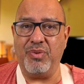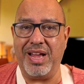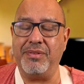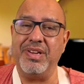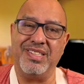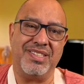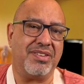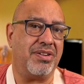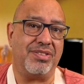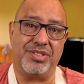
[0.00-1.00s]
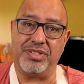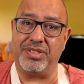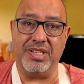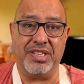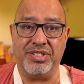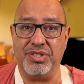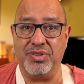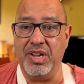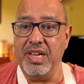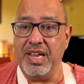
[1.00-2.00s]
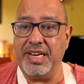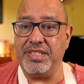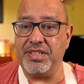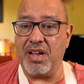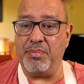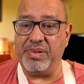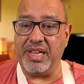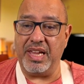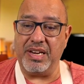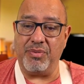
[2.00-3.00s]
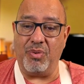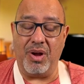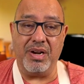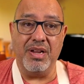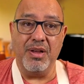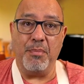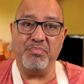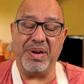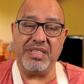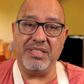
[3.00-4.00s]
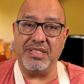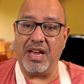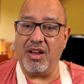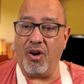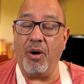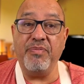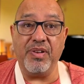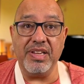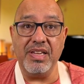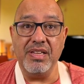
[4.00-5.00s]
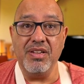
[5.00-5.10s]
Well, it's a cultural issue, and it's a complicated one, but hopefully